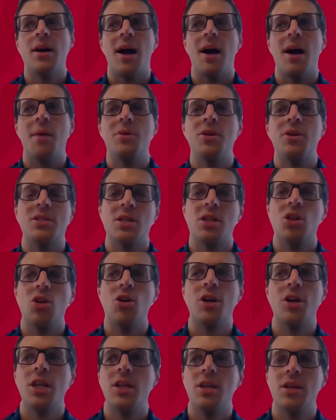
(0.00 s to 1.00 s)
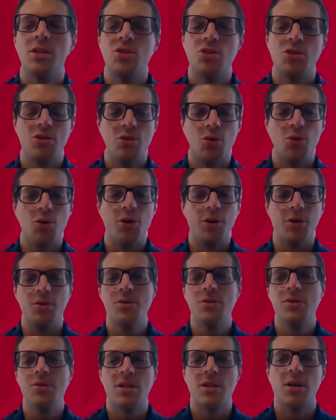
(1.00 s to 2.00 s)
because a lot of the
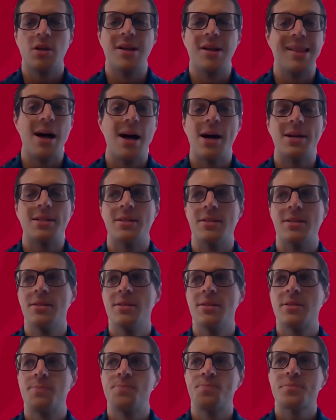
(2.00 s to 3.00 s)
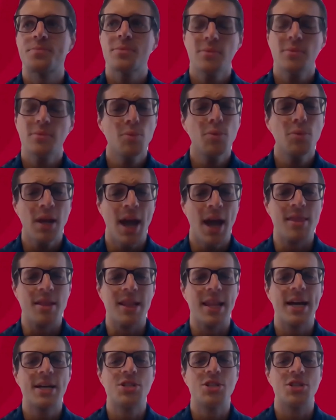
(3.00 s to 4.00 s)
tutorials, so the classes and the
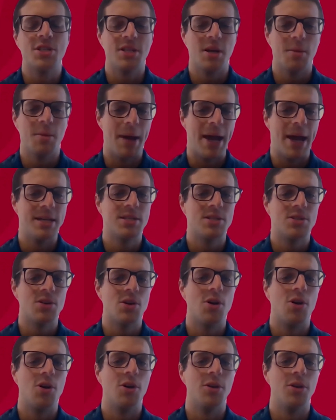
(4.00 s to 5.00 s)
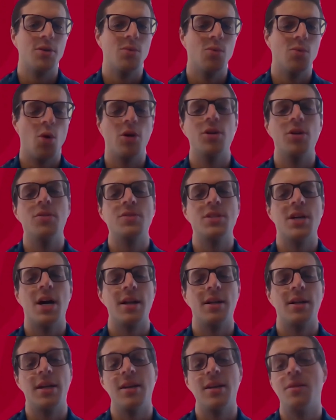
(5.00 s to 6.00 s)
lectures, are based on what you've
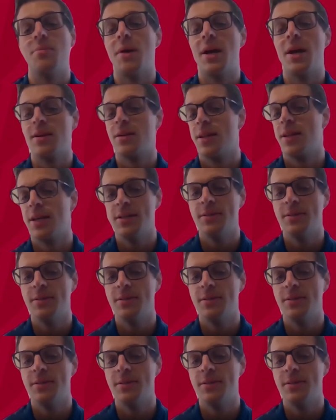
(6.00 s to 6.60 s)
done independently.